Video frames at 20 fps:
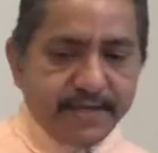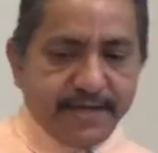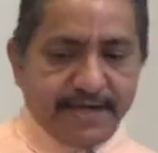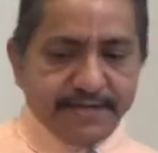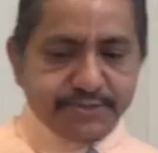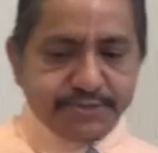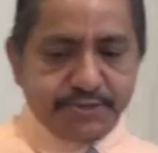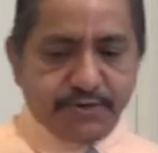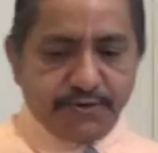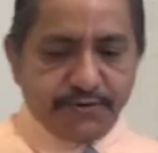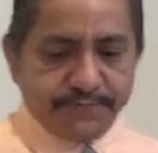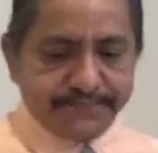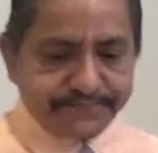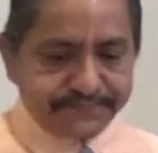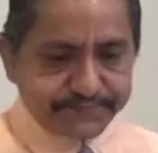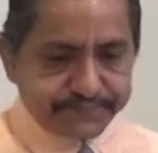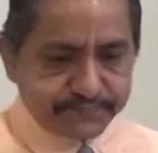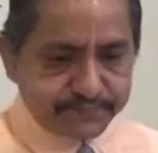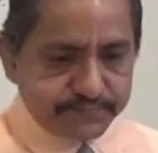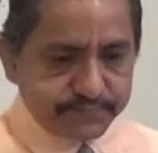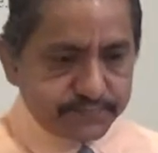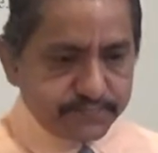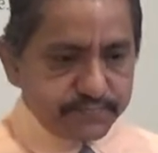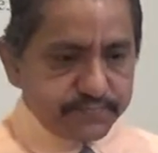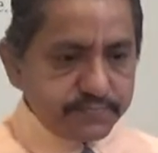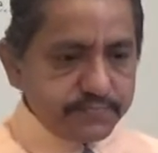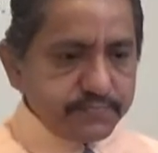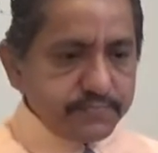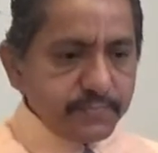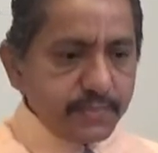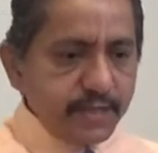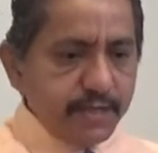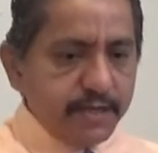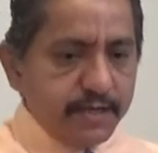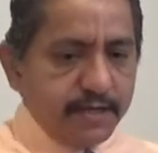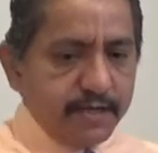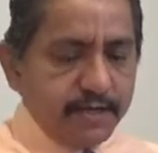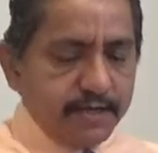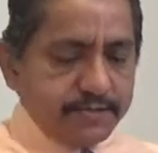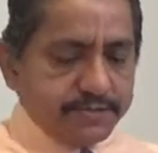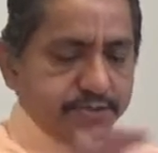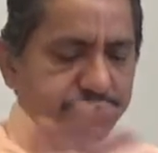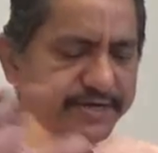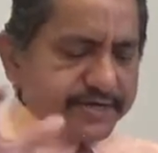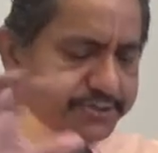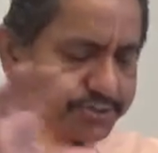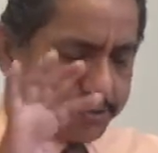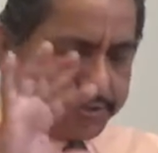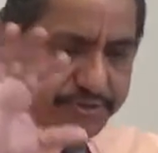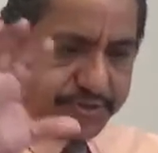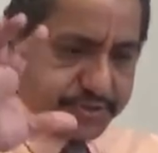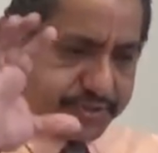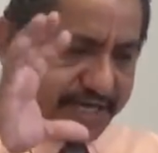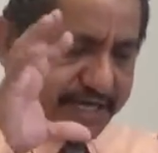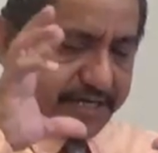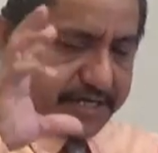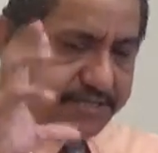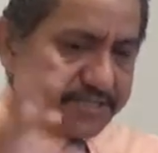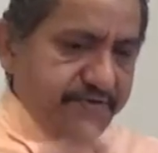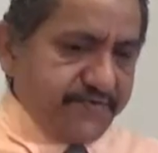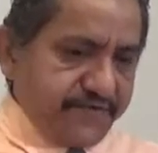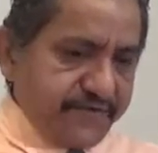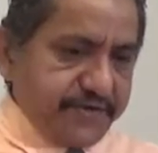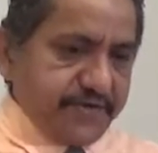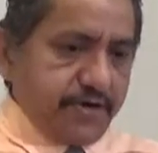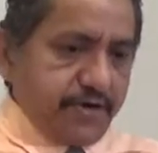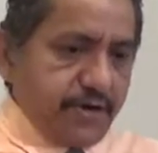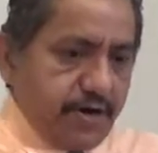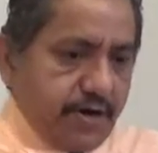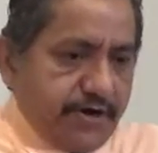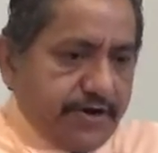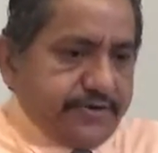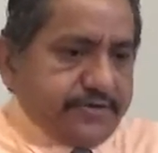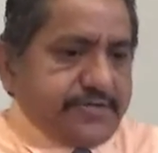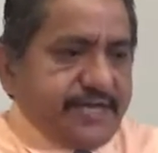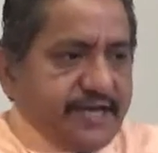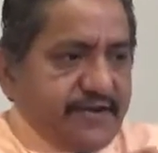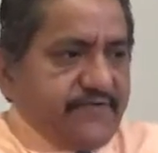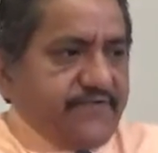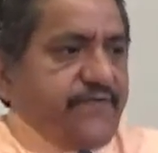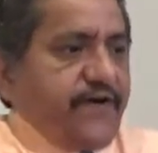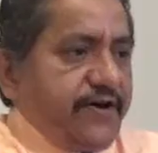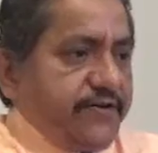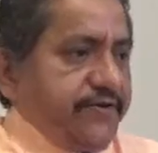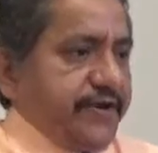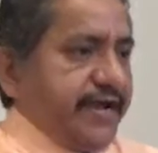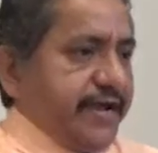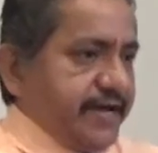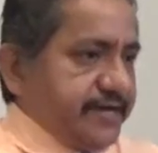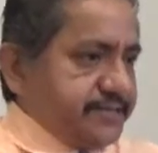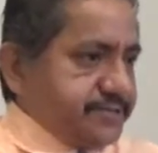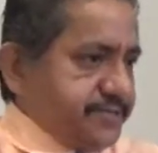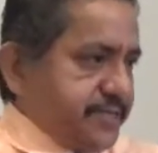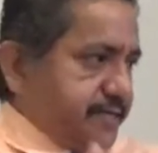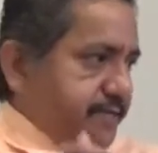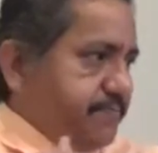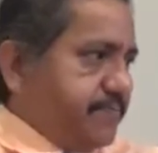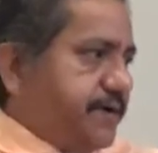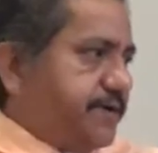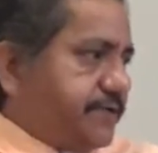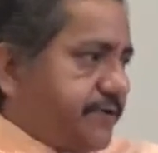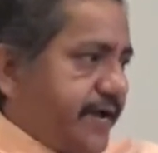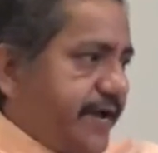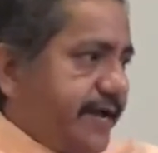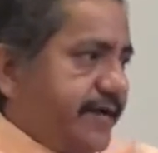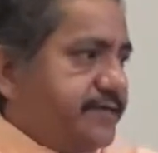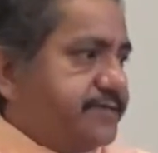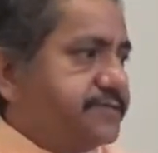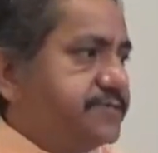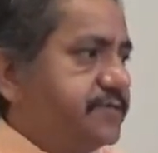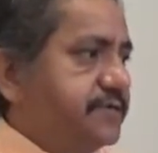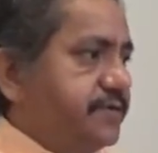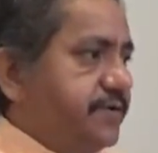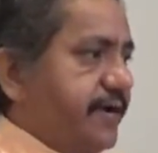And so so and so there's like a different heart that a father has than a mother has,